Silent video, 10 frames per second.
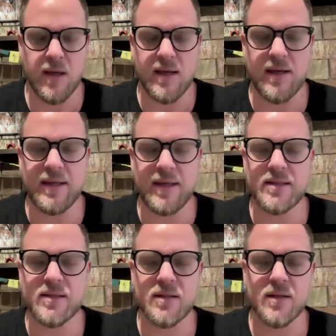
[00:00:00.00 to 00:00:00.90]
And
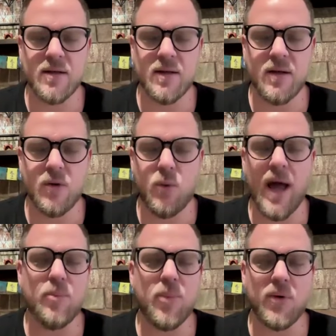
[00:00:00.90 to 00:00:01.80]
these
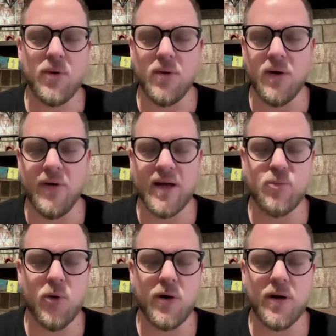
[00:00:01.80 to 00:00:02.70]
ripen
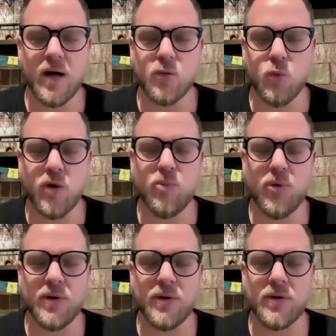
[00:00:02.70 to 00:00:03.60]
at one
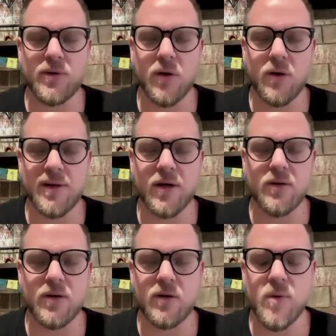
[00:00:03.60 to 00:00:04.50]
point or the
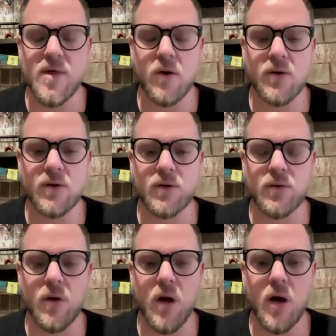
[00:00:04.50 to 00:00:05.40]
other without
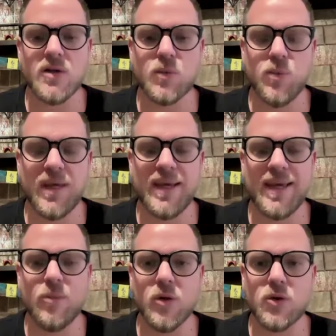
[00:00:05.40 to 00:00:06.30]
us being
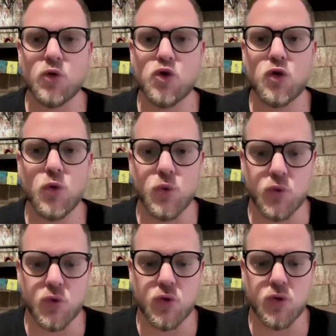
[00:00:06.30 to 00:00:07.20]
able to
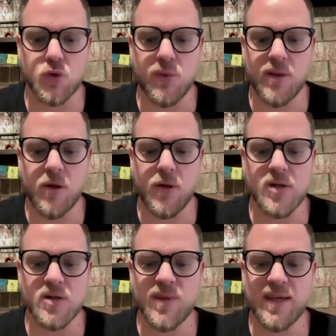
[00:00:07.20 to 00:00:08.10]
choose, without
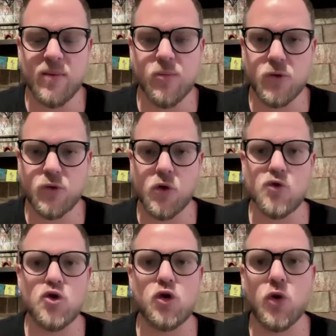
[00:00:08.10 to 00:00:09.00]
us being able to
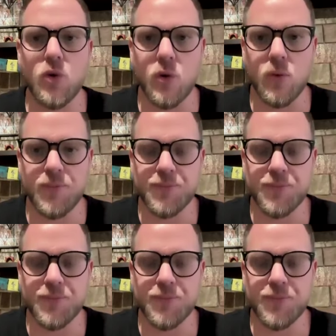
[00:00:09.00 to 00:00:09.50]
control.